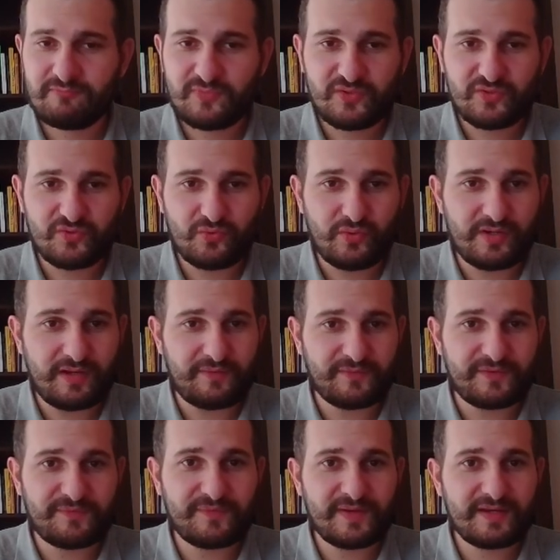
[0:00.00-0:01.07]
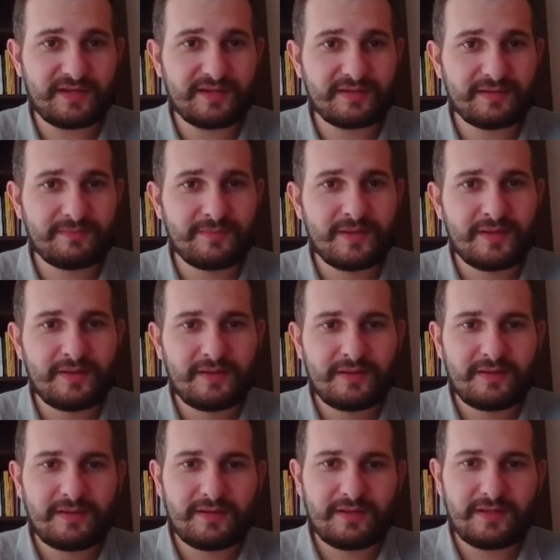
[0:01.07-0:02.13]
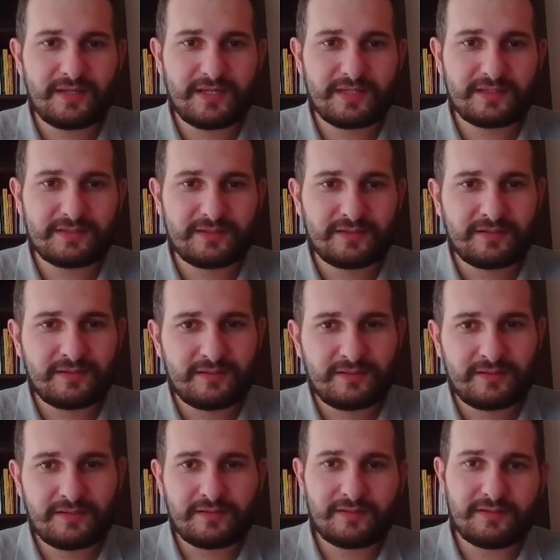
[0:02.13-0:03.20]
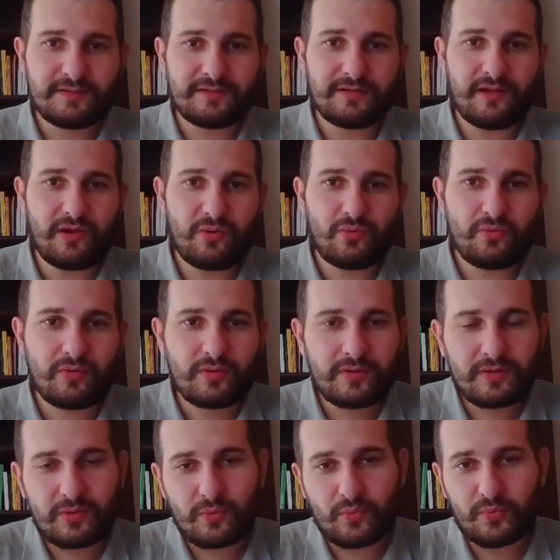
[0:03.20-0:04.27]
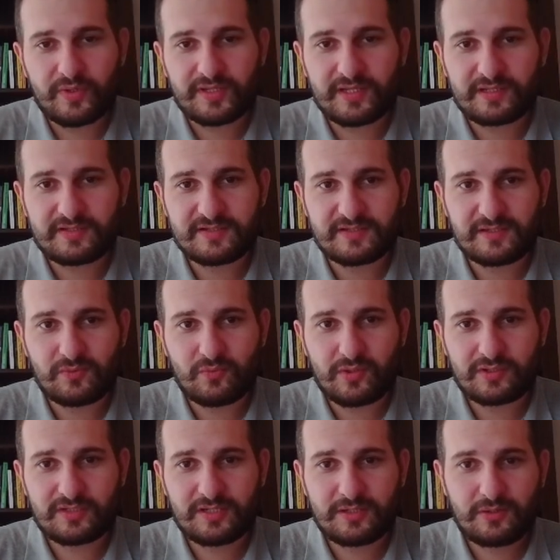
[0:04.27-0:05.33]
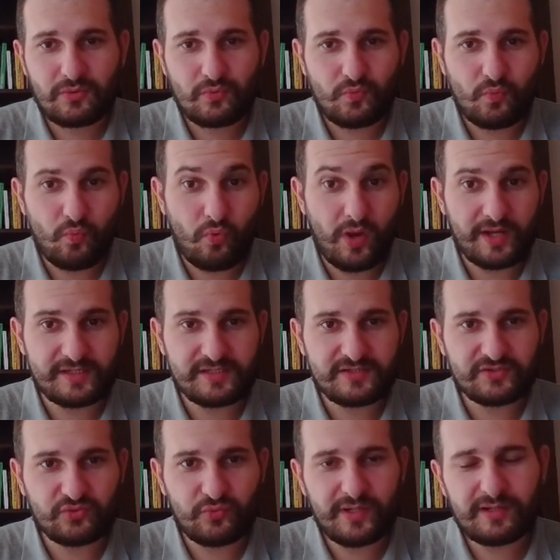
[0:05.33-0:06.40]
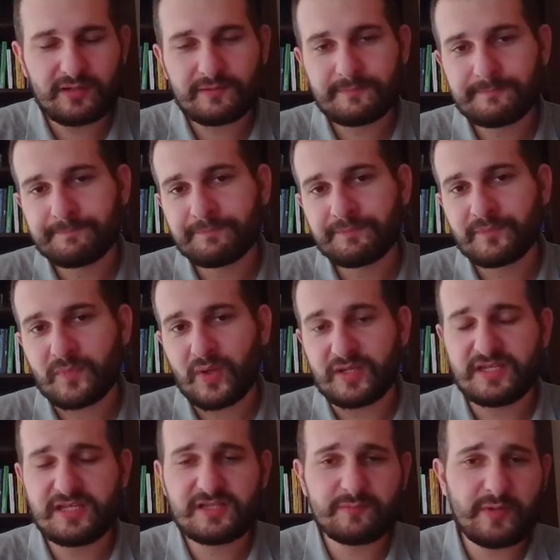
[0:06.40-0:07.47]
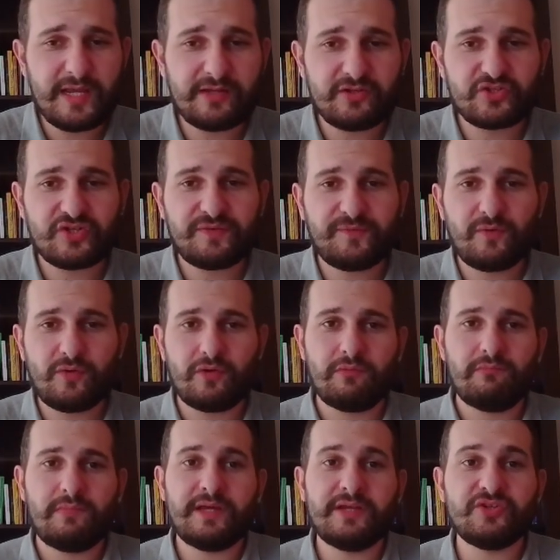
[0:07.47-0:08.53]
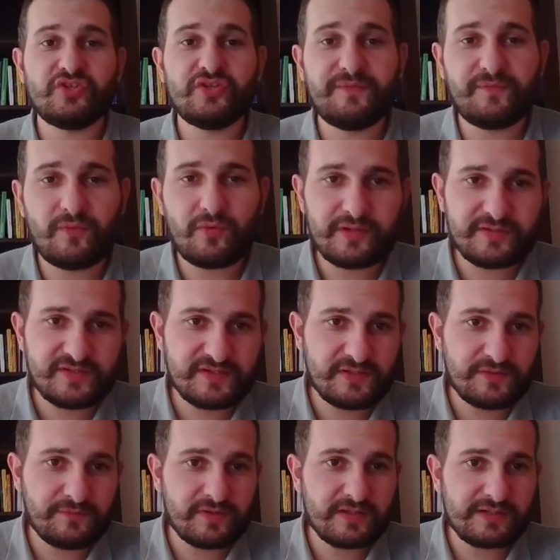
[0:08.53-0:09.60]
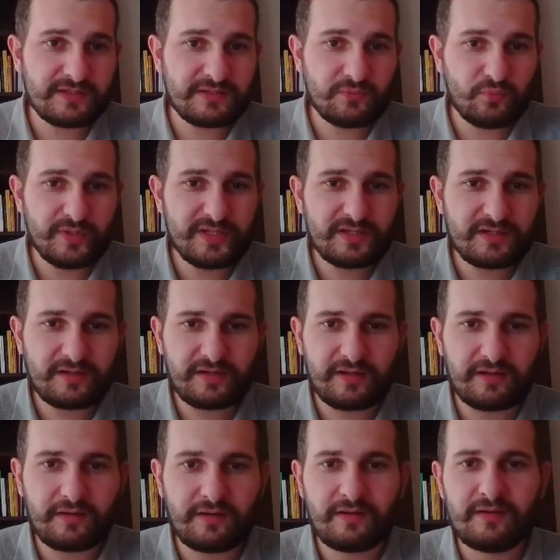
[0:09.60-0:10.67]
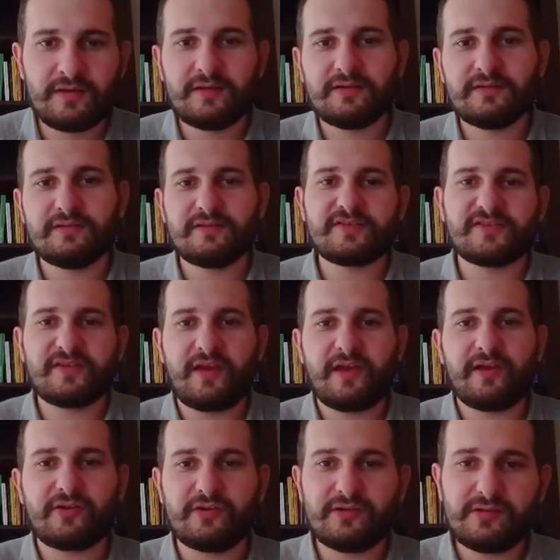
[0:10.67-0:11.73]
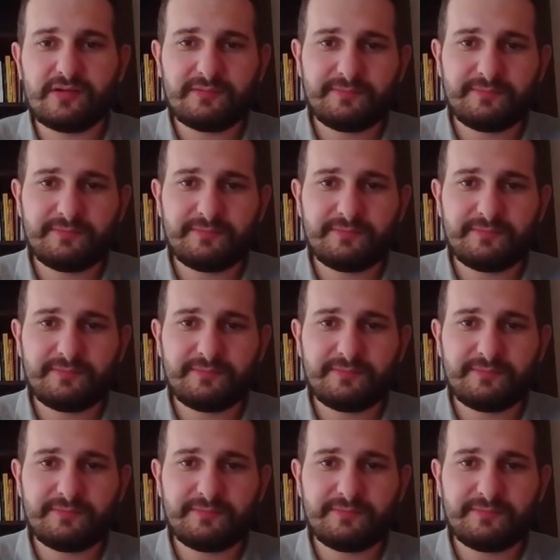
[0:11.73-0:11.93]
so enough defended. And now we can see what white is doing. He's playing g4, and g4 is severely weakening this diagonal.